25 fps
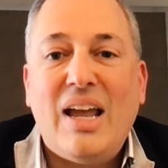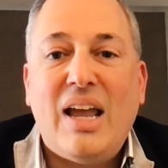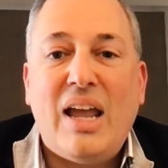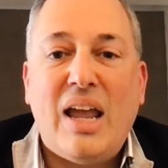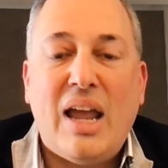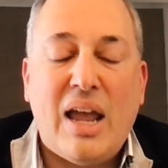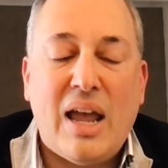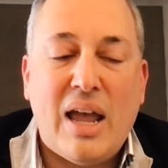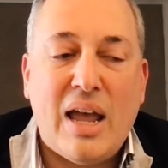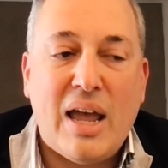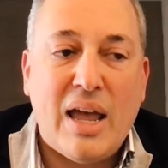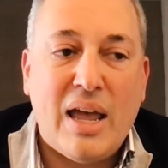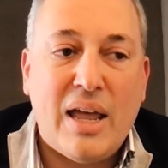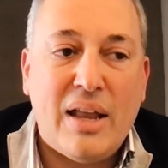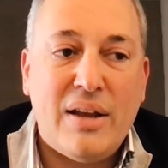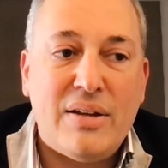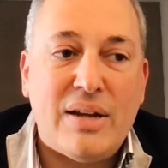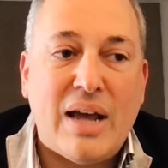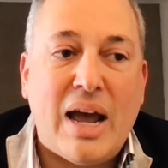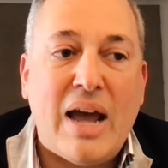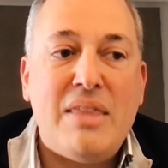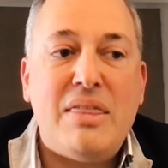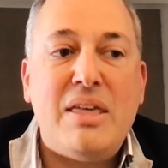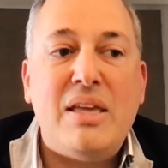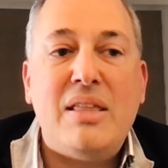And
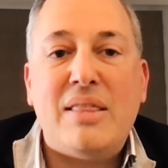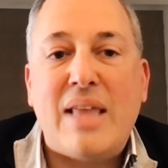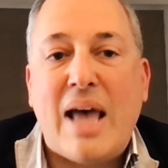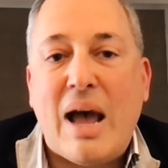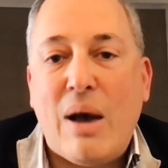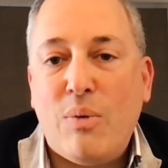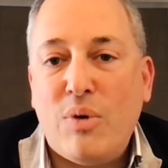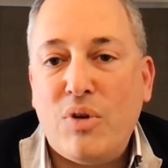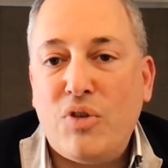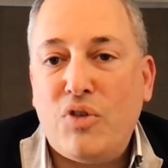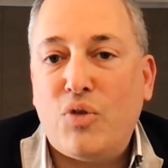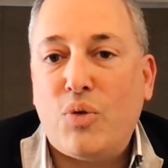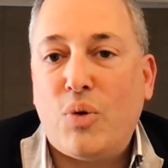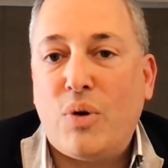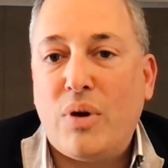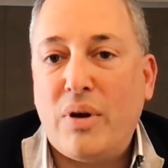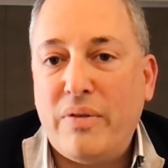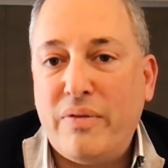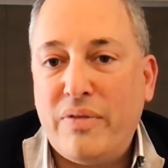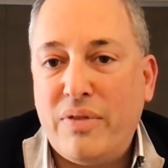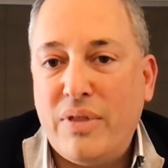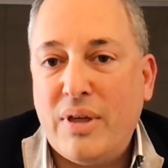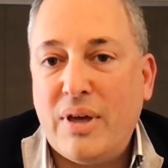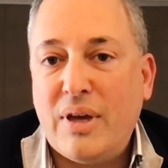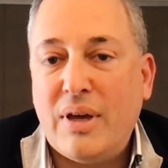I think that was sort
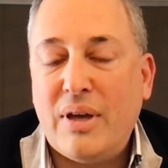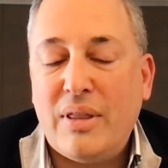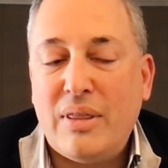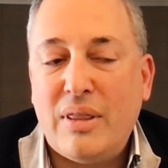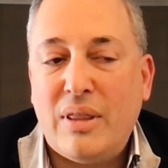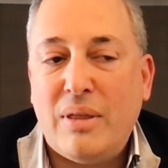of the,